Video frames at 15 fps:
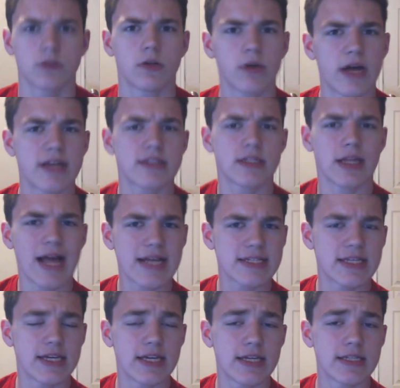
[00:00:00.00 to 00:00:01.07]
So guys, the last
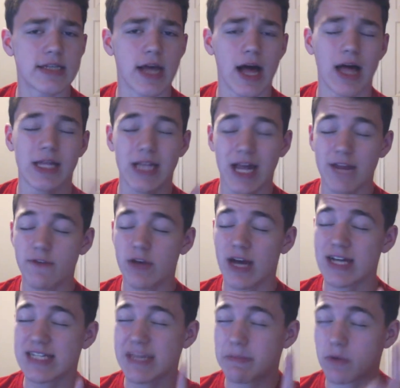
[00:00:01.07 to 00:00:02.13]
thing is, a lot of you
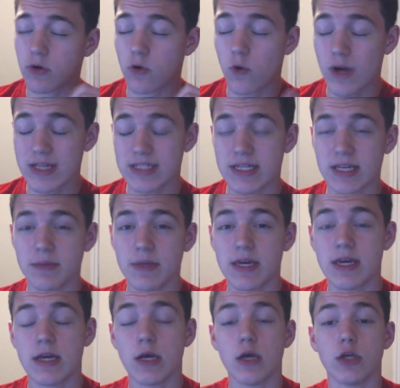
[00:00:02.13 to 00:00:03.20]
guys have been requesting
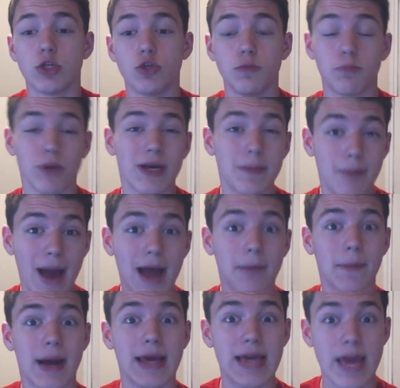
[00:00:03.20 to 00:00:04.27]
me to bring back
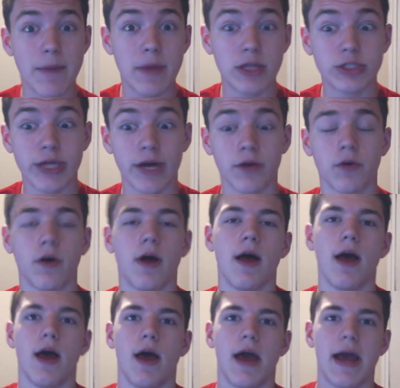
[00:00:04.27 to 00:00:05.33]
my gaming channel,
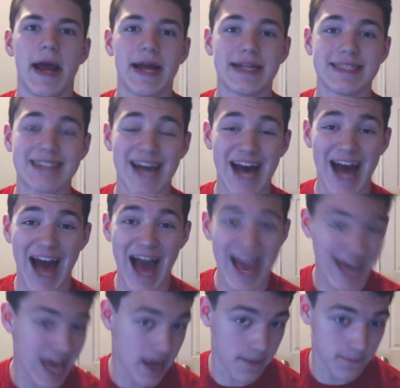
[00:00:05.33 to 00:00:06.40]
and I
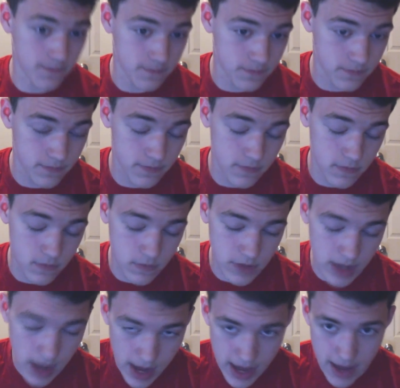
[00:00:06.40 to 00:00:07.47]
am.
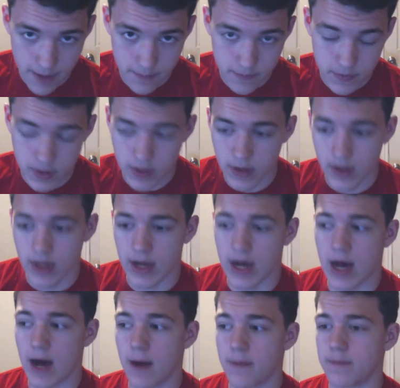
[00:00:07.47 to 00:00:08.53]
I am.
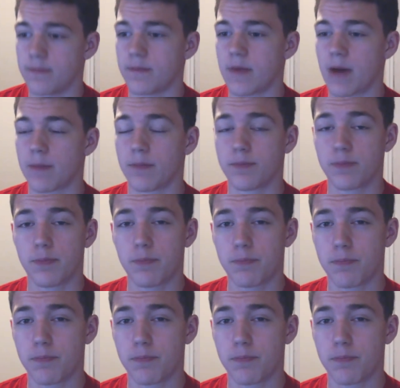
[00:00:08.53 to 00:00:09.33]
Um, I'm